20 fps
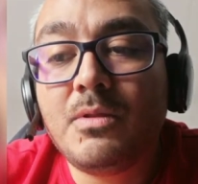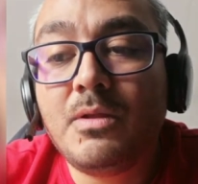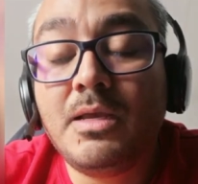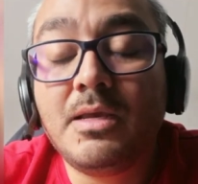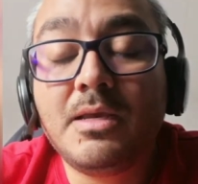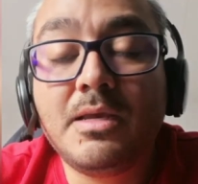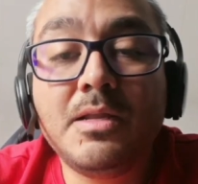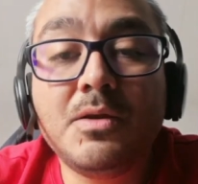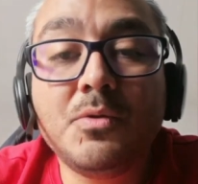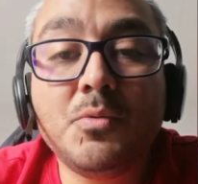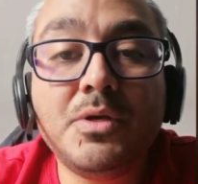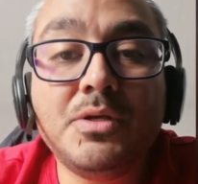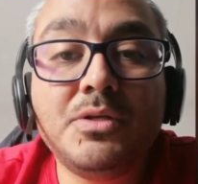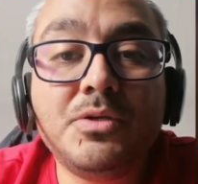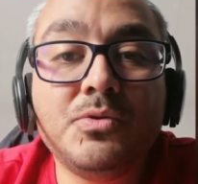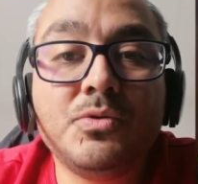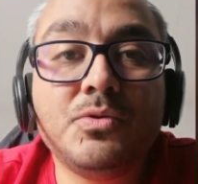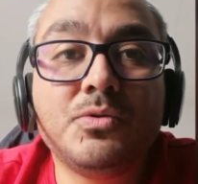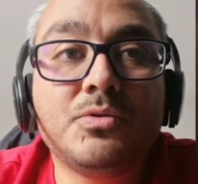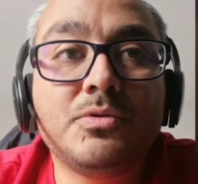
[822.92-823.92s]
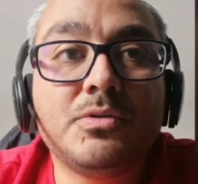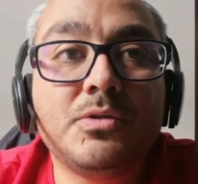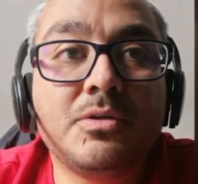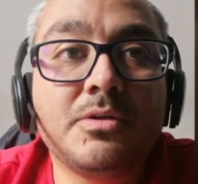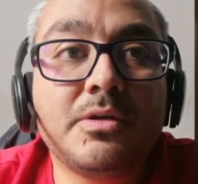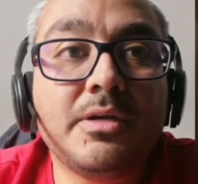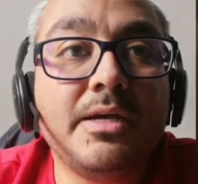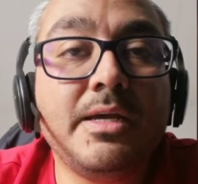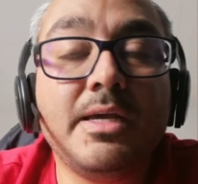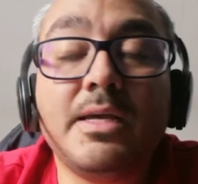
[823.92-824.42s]
And here we use
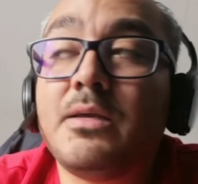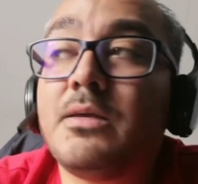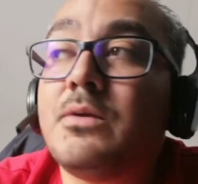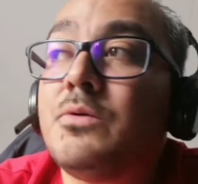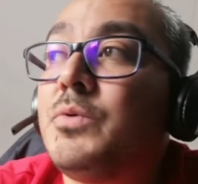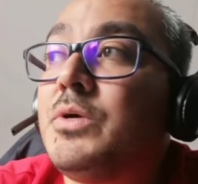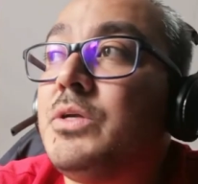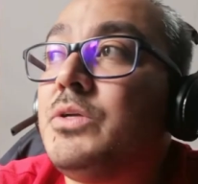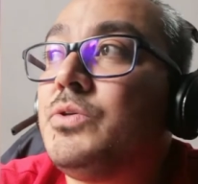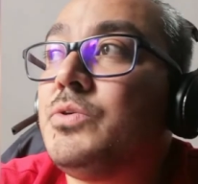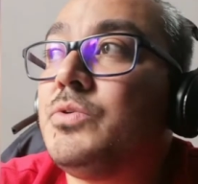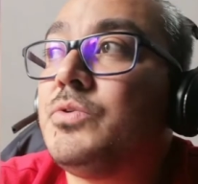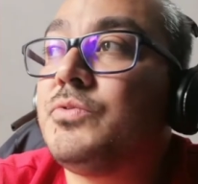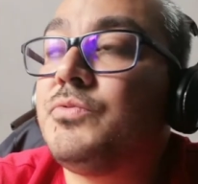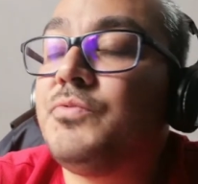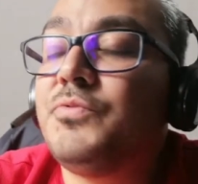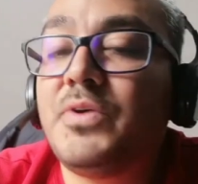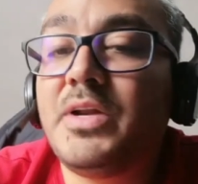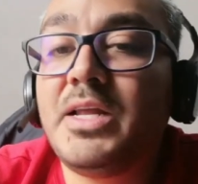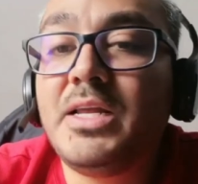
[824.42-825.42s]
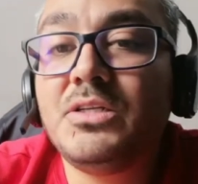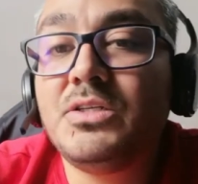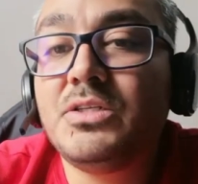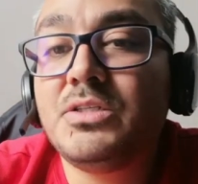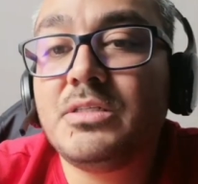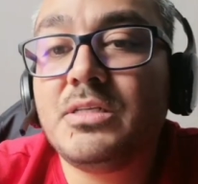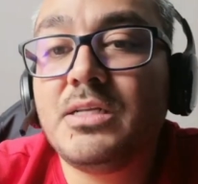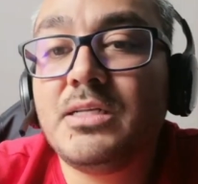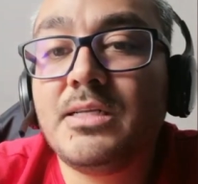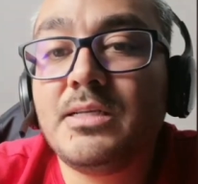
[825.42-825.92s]

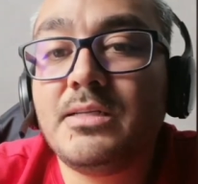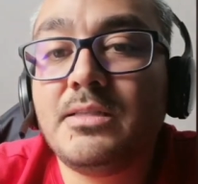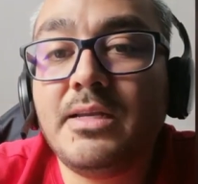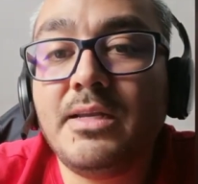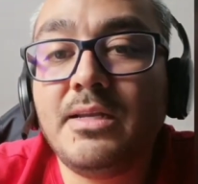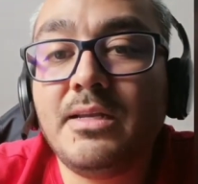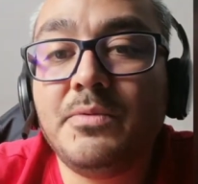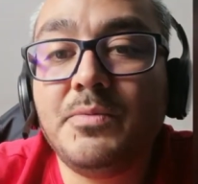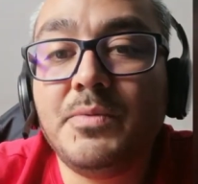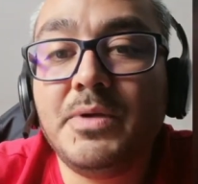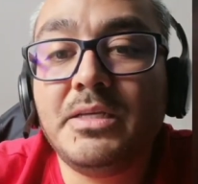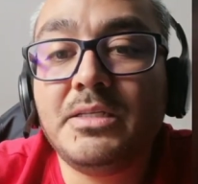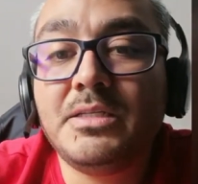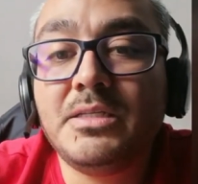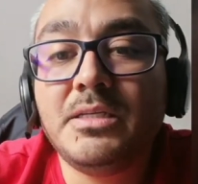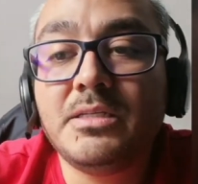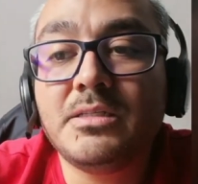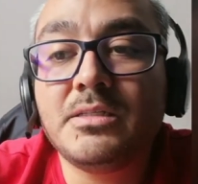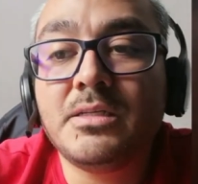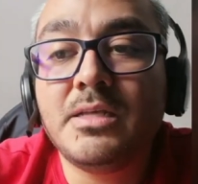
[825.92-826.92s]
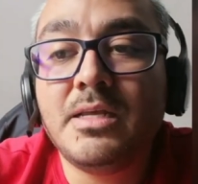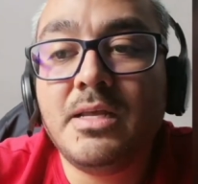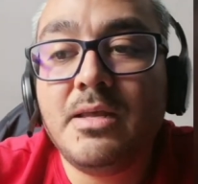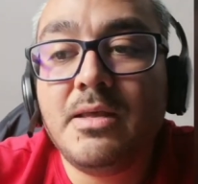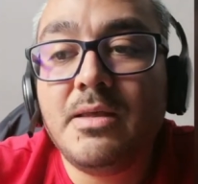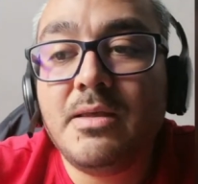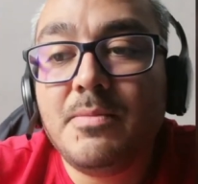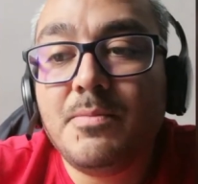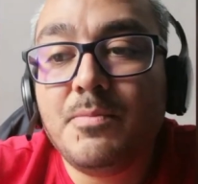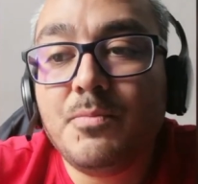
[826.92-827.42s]
French as a daily basics,
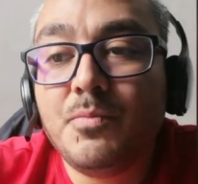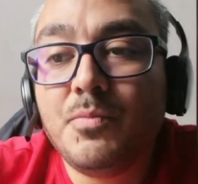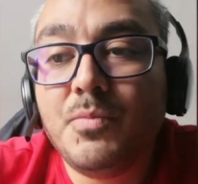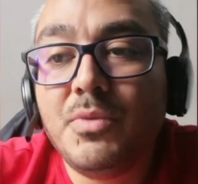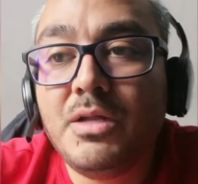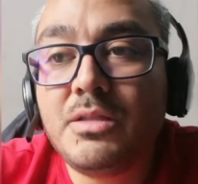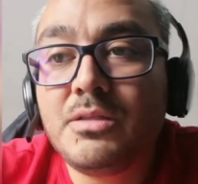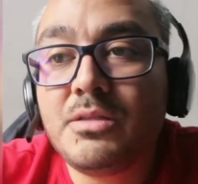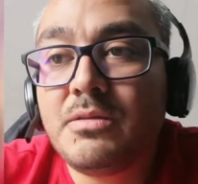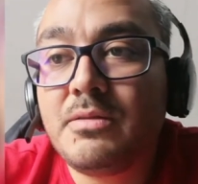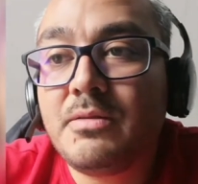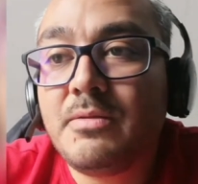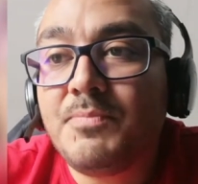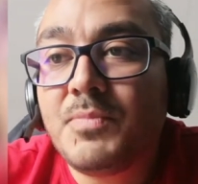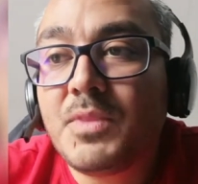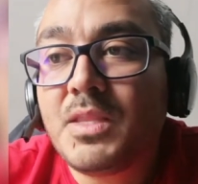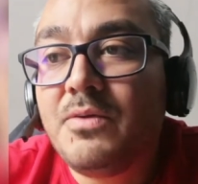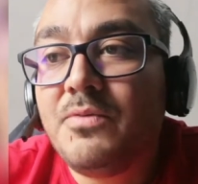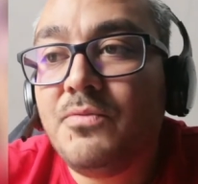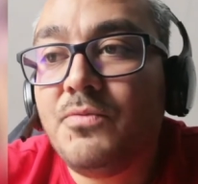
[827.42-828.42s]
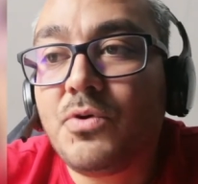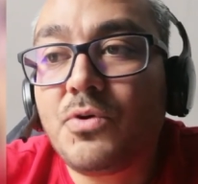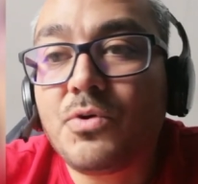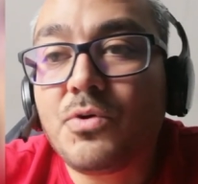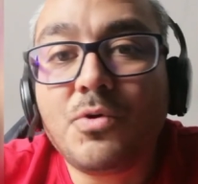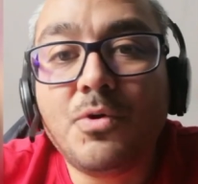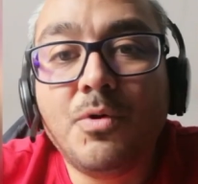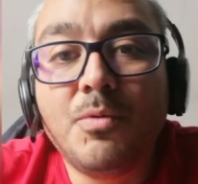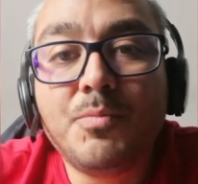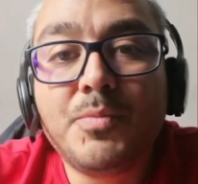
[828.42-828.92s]
but for
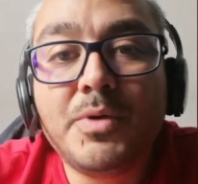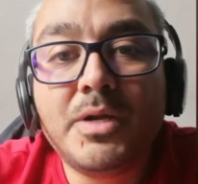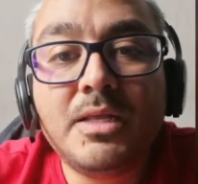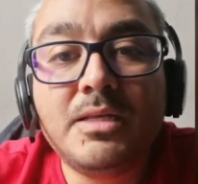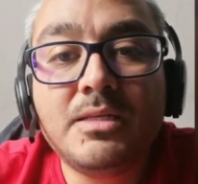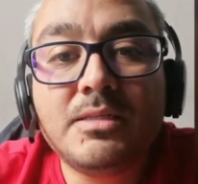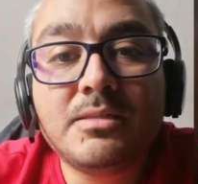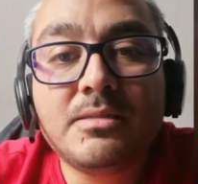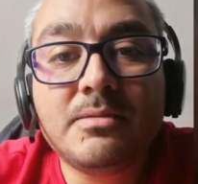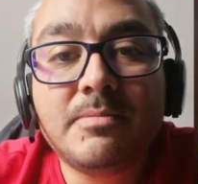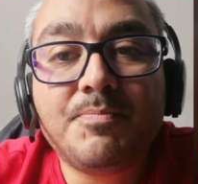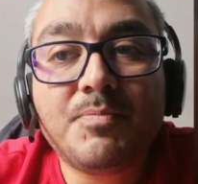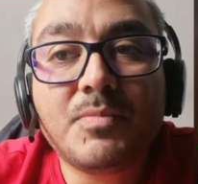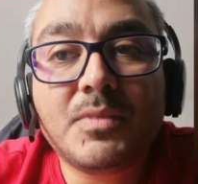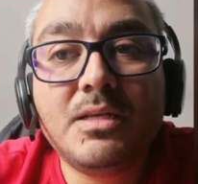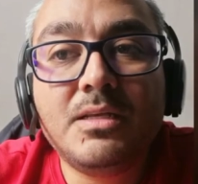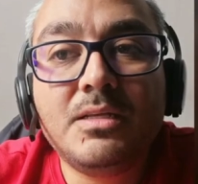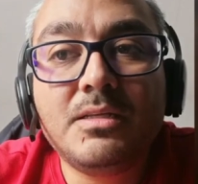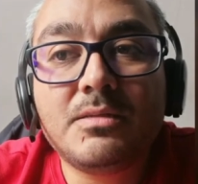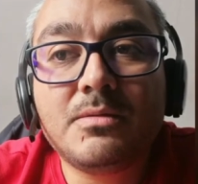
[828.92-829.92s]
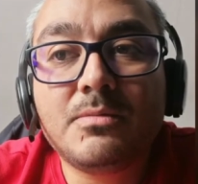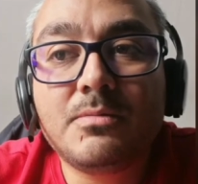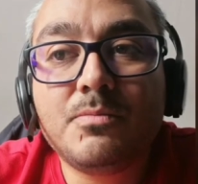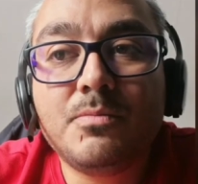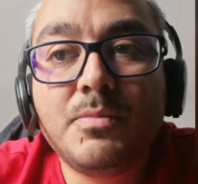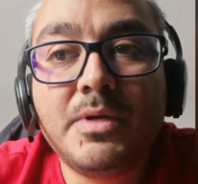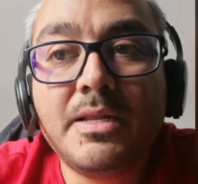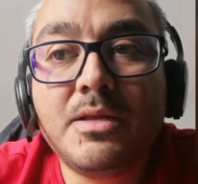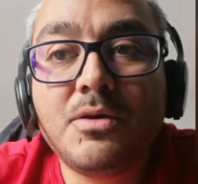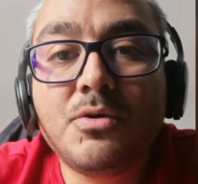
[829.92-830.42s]
companies it's
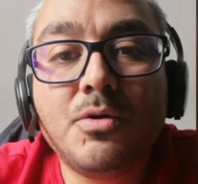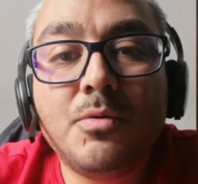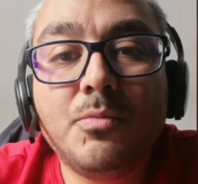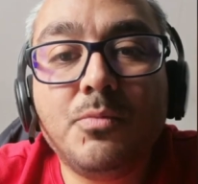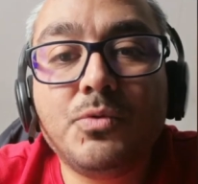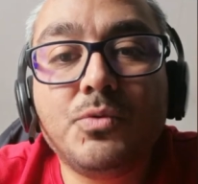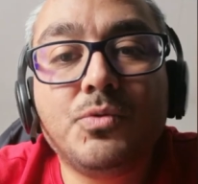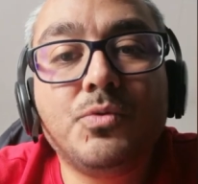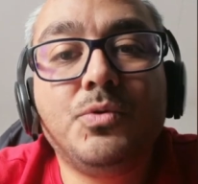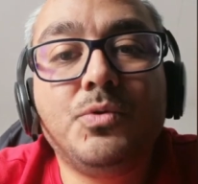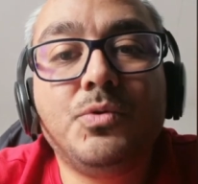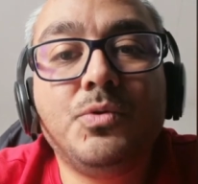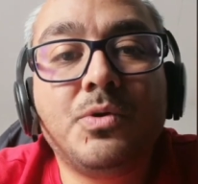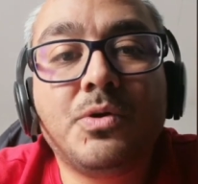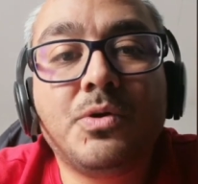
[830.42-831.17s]
very common to